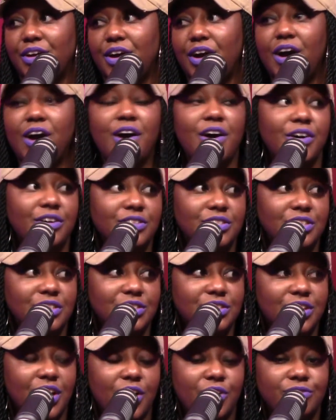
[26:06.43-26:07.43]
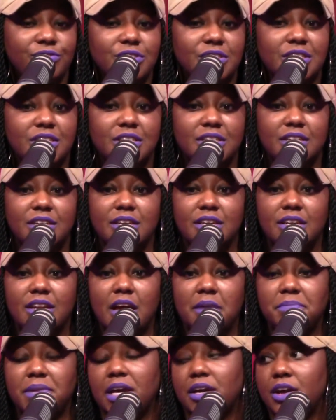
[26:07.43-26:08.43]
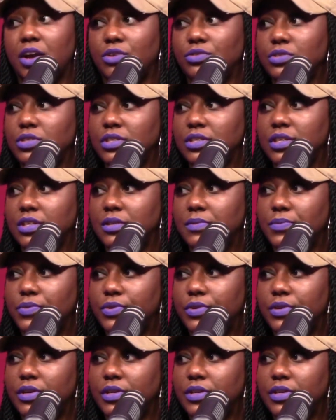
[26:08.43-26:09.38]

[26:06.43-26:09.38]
oh, she's coaching, and I'm not coaching anymore.